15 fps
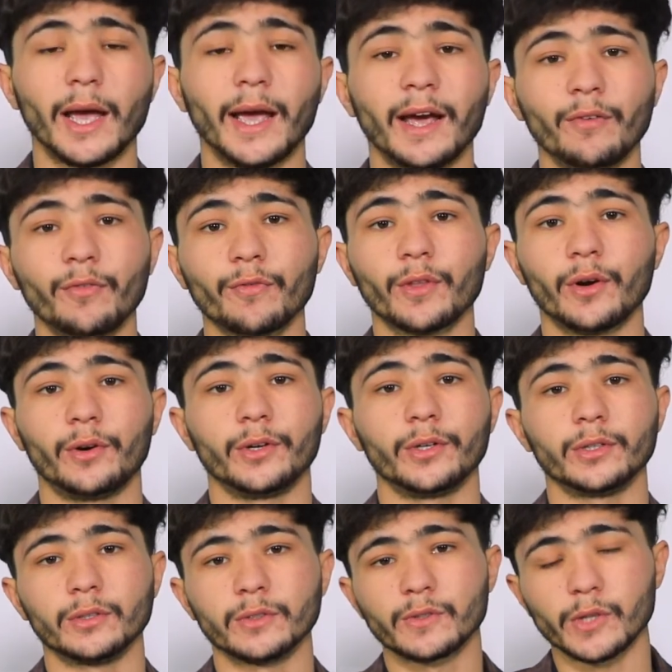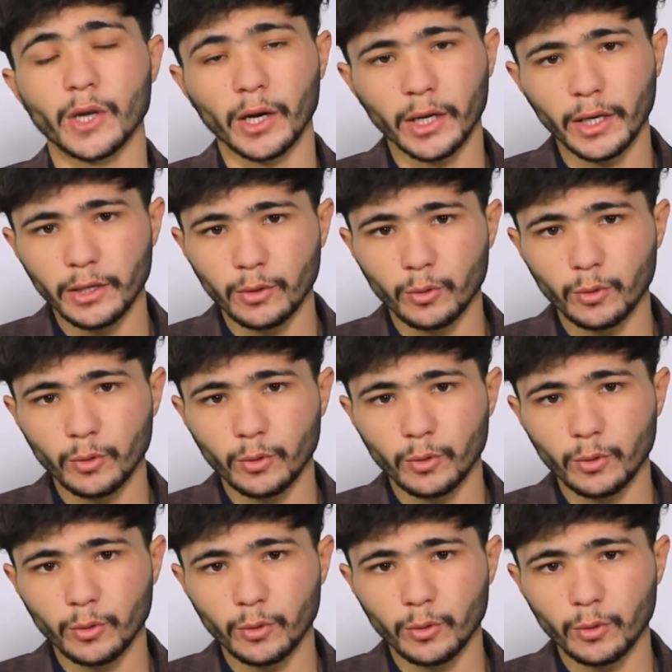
after sakin